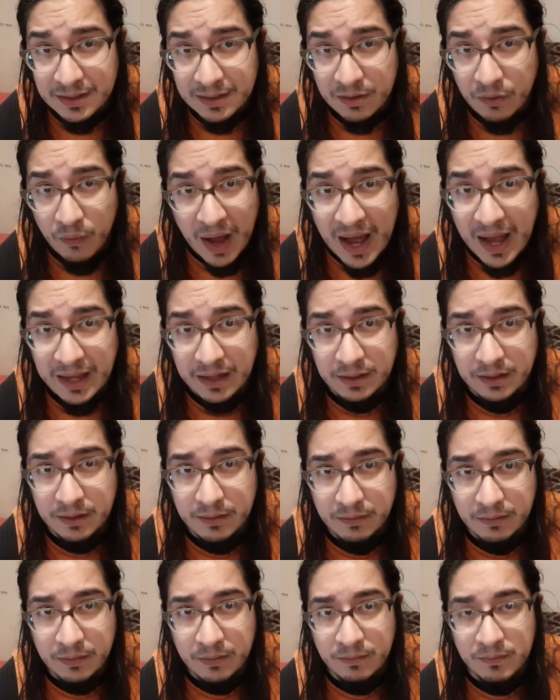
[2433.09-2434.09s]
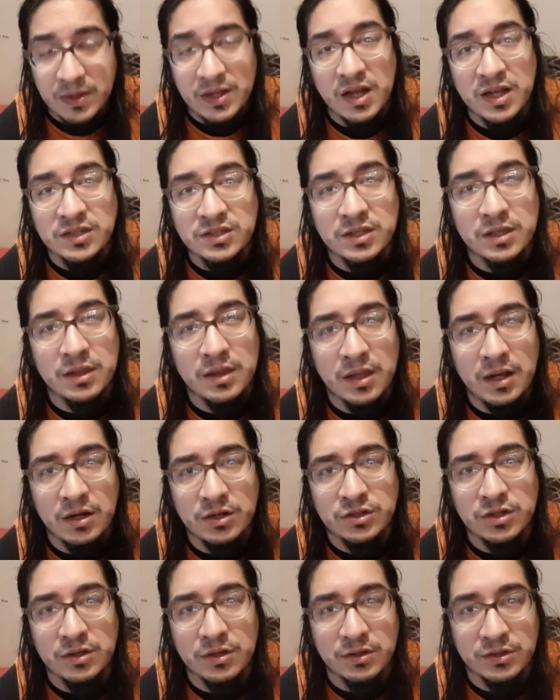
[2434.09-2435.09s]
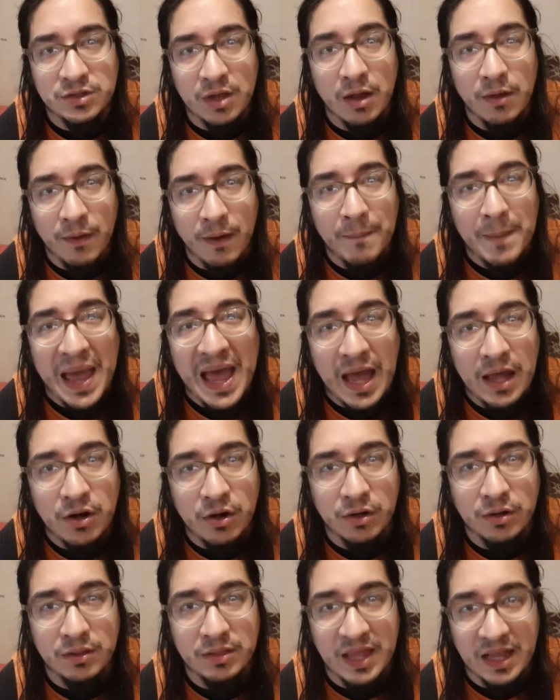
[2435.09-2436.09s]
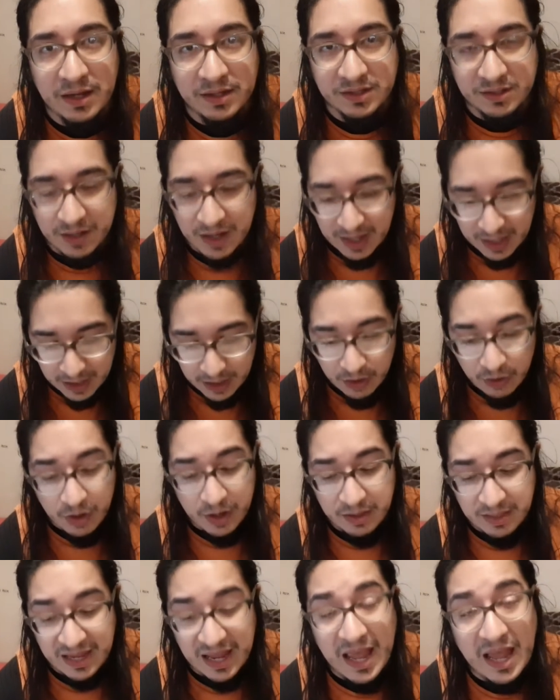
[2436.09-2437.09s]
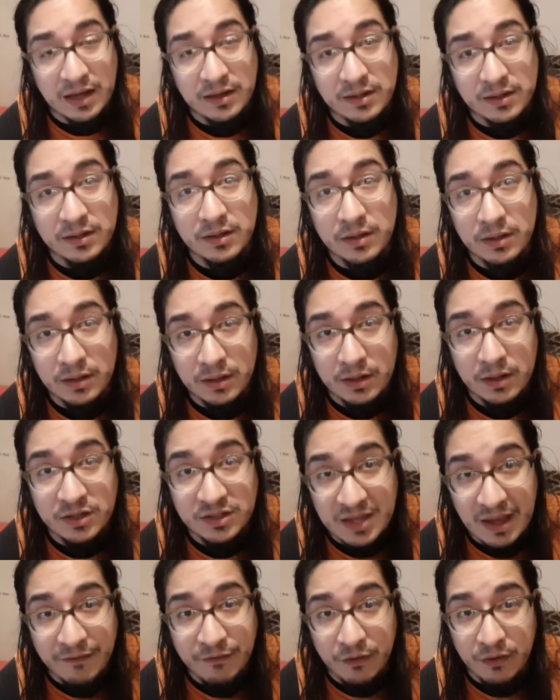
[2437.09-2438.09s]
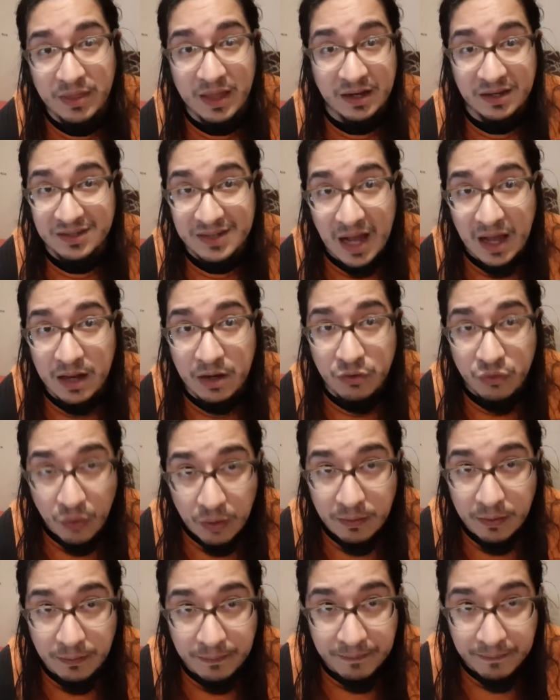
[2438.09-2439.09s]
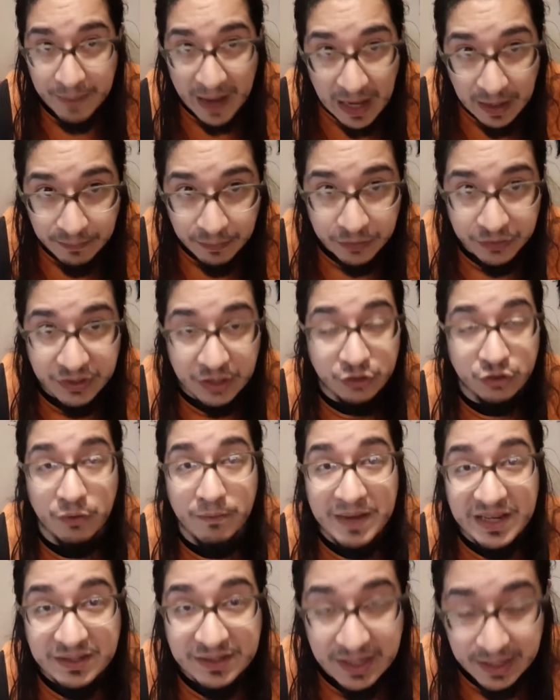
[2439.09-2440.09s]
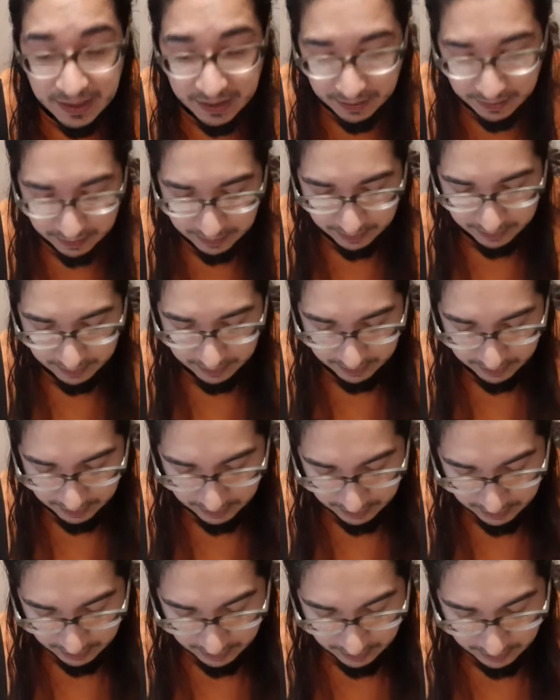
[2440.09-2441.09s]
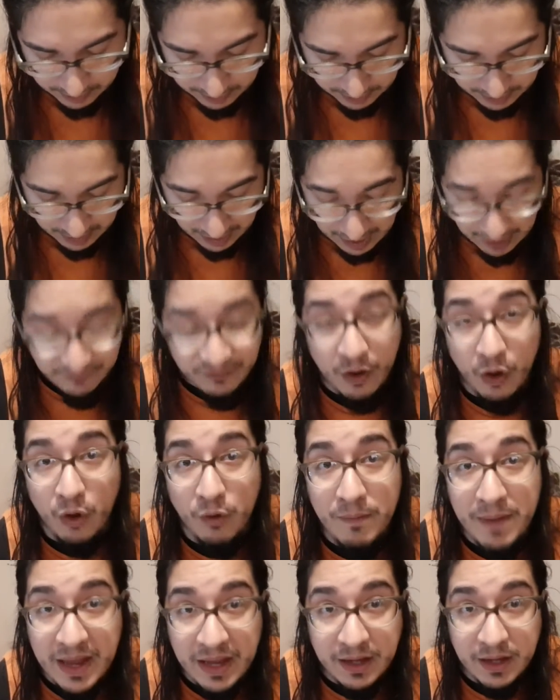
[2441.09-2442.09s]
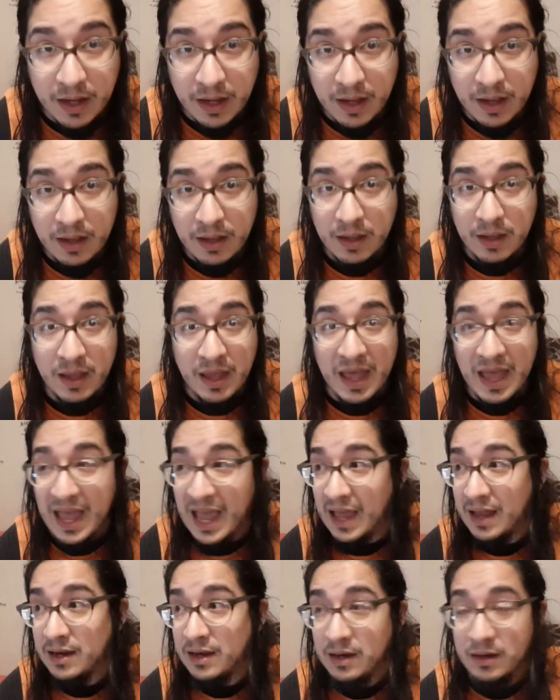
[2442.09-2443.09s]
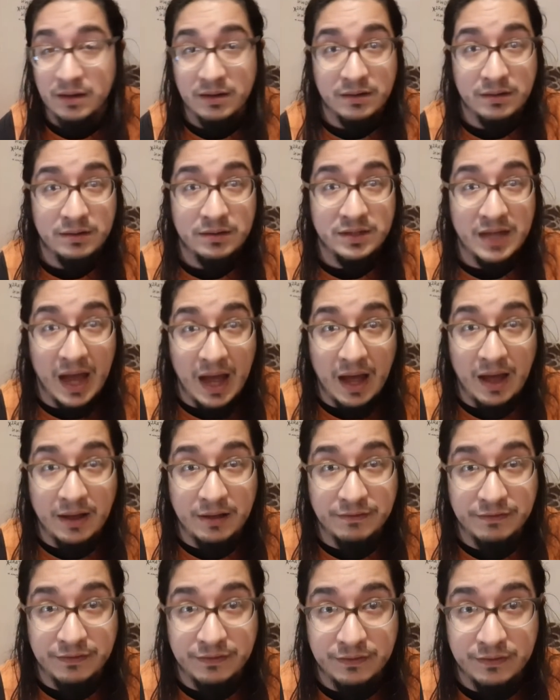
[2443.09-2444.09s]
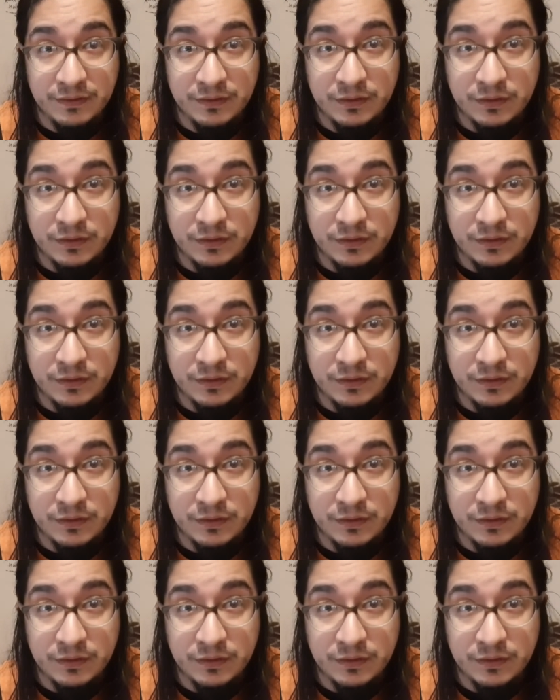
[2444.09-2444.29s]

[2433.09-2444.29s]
Why? Because there's a pattern that is here in the et sefer that is not in normal Bibles that you're missing. Alpha, Omega, et tav.